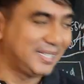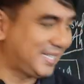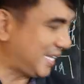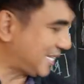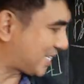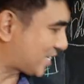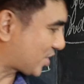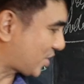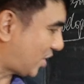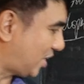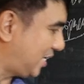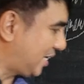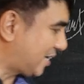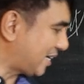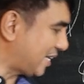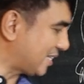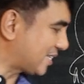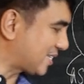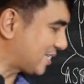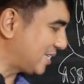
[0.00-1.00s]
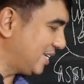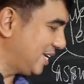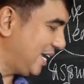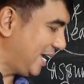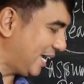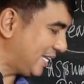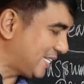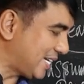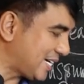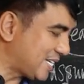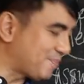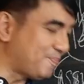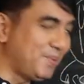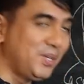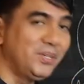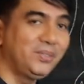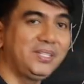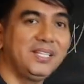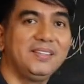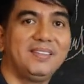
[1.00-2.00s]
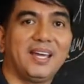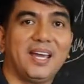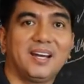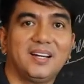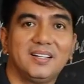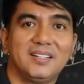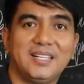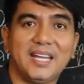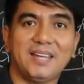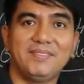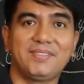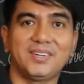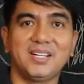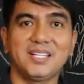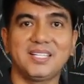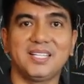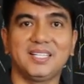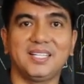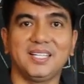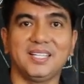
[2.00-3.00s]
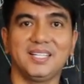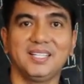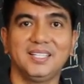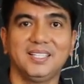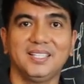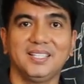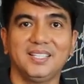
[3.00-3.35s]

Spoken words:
That's tolerance. And there is beauty there, diversity.